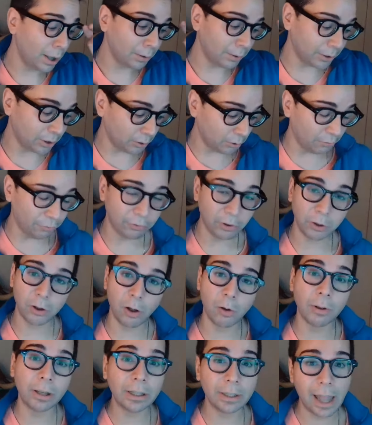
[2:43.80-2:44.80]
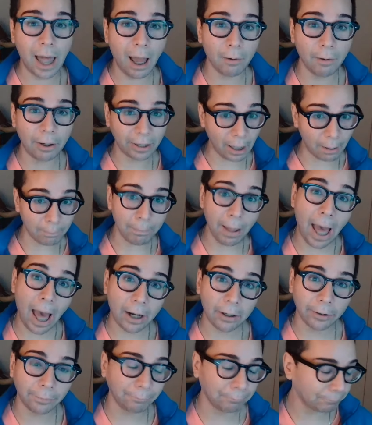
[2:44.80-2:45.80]
You notice that, right? That
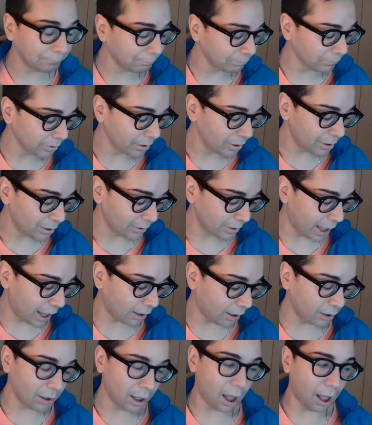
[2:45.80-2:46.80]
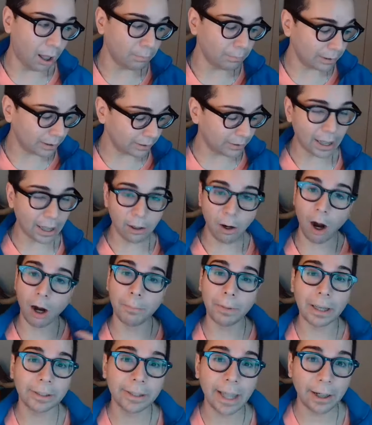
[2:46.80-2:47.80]
pattern, that
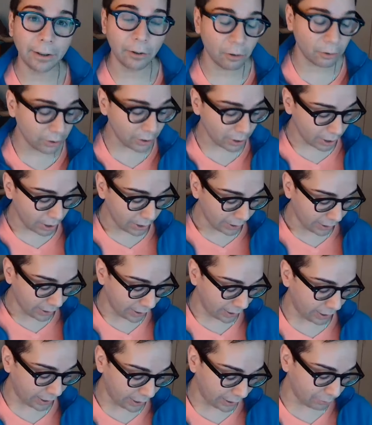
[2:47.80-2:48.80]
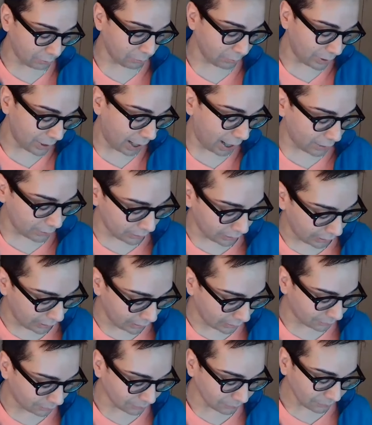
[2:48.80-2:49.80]
karmic cycle. In
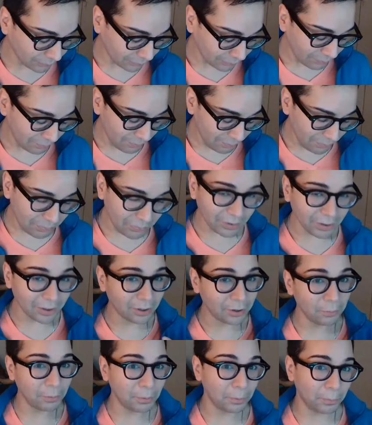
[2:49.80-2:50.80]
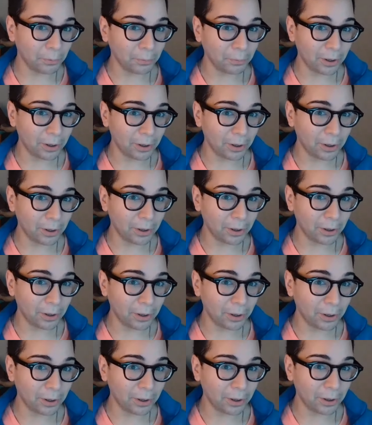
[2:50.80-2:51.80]
reality, can we be real? Like,
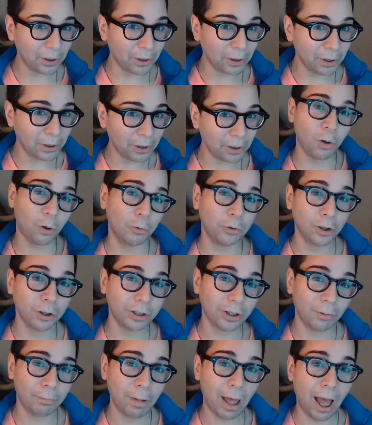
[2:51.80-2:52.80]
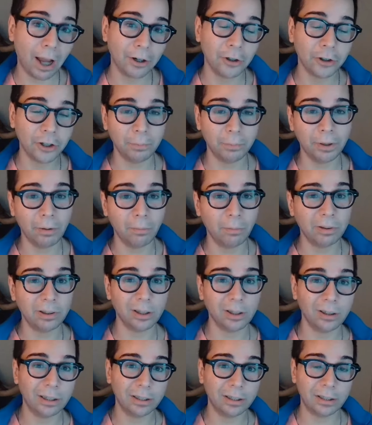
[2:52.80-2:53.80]
you shouldn't have to hold yourself back. You should be able
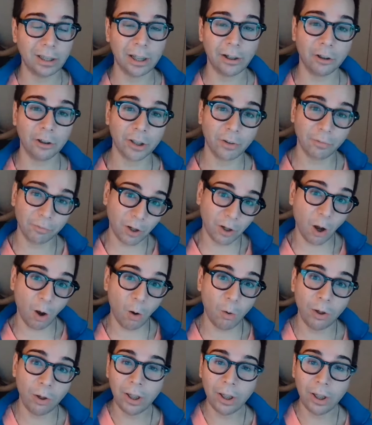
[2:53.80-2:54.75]
to let yourself go